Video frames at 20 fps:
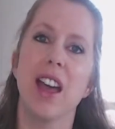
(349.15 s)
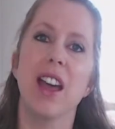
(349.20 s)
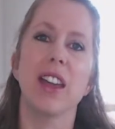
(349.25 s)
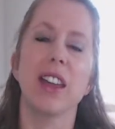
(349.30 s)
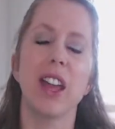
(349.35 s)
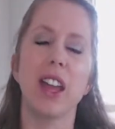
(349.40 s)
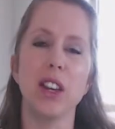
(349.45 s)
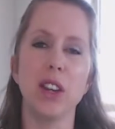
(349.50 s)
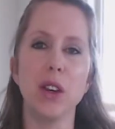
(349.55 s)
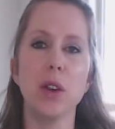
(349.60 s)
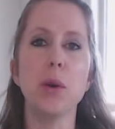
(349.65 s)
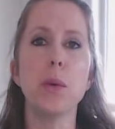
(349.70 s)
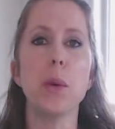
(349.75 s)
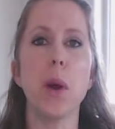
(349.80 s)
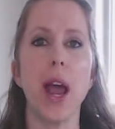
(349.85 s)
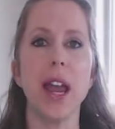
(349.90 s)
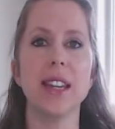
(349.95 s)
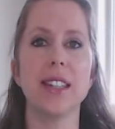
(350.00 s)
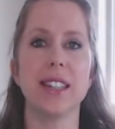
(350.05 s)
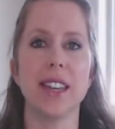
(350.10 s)
Can you
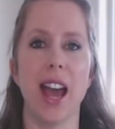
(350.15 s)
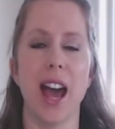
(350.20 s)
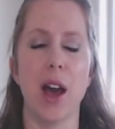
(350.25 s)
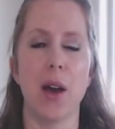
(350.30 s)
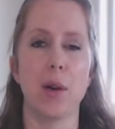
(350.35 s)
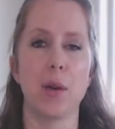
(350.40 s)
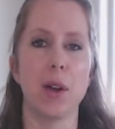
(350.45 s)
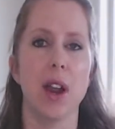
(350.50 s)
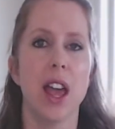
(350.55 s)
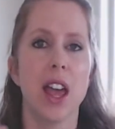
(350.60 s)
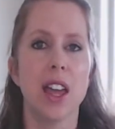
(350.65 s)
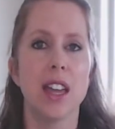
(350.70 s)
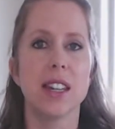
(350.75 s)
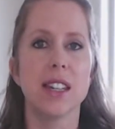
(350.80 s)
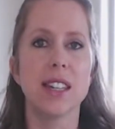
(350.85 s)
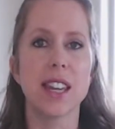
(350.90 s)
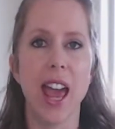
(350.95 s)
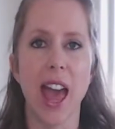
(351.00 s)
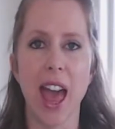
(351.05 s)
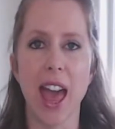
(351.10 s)
write down
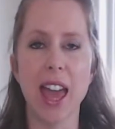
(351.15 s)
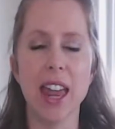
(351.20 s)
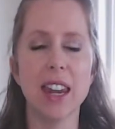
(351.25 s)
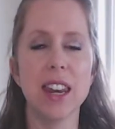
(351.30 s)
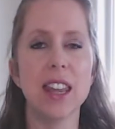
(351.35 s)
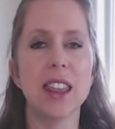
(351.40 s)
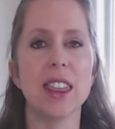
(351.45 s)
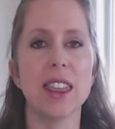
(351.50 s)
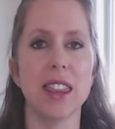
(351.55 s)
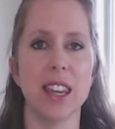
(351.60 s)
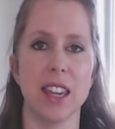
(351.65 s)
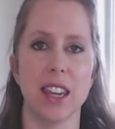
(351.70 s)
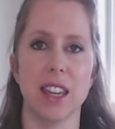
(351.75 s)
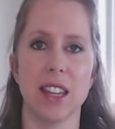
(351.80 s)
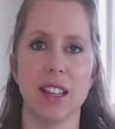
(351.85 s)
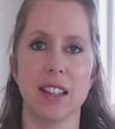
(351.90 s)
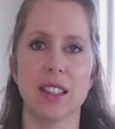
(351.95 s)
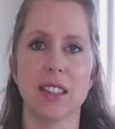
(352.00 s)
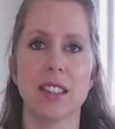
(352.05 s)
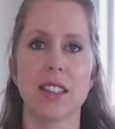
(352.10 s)
10
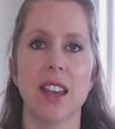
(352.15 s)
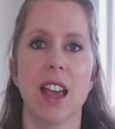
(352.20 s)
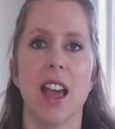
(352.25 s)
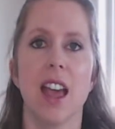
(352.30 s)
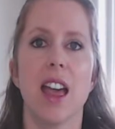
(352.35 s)
things